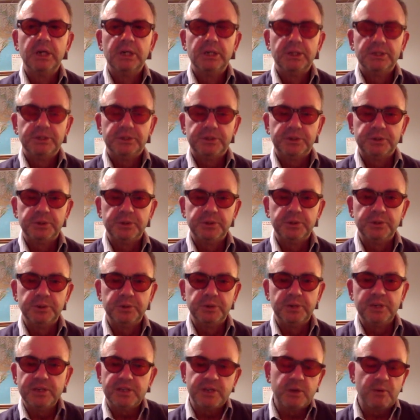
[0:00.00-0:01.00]

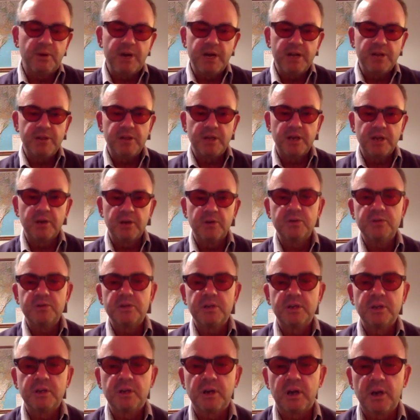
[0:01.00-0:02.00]
soon. Is there anything else
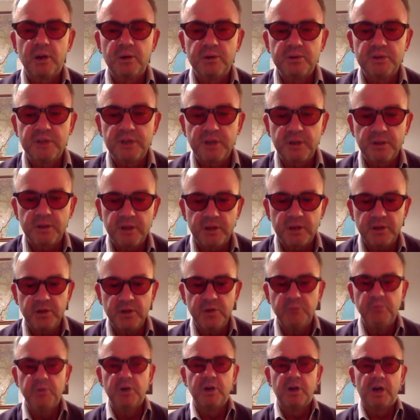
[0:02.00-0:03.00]
in closing that
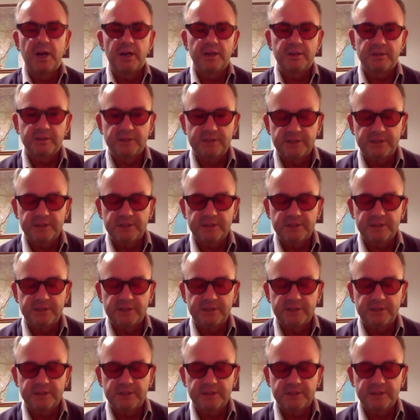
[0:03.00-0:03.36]
you would like to